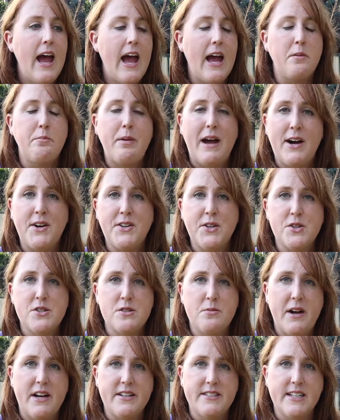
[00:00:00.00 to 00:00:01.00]
and
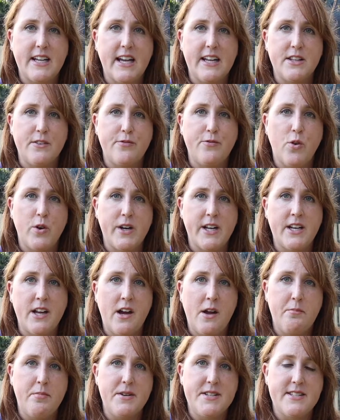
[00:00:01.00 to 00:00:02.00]
Paolo's about to get the
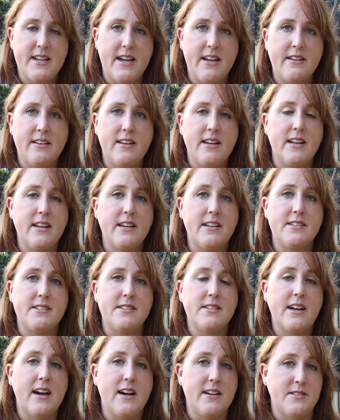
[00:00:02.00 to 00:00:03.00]
49%
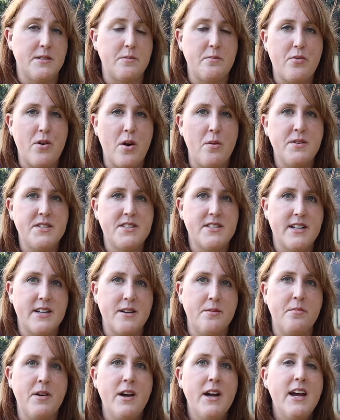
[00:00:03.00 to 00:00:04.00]
his cousin promised
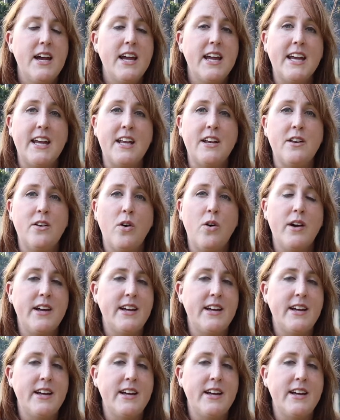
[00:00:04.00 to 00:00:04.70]
him in